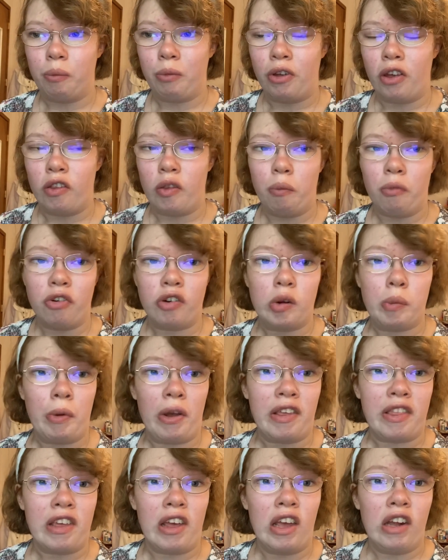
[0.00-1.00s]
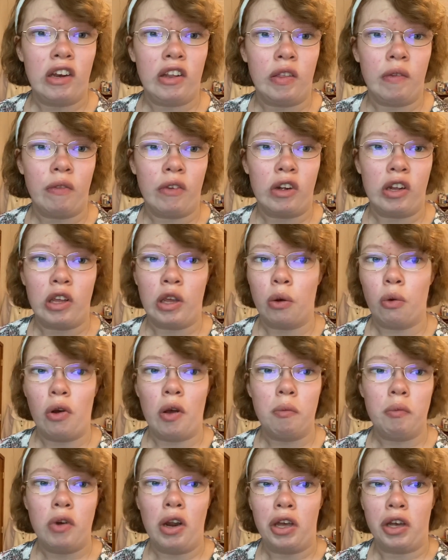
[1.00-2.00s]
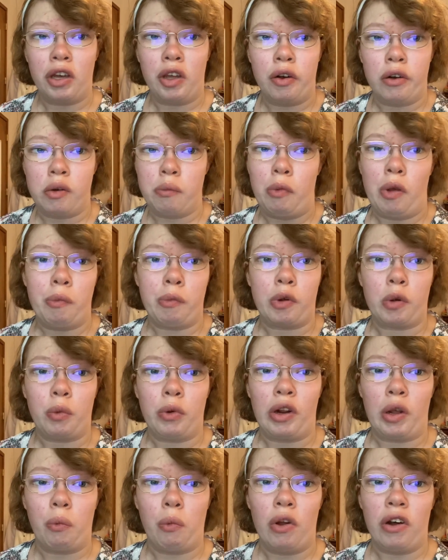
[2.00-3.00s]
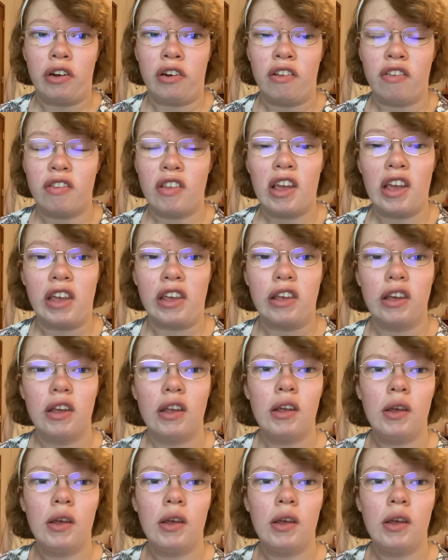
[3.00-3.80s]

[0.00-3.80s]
because I'm sure by the end of the video I'm not going to remember what I wanted to say,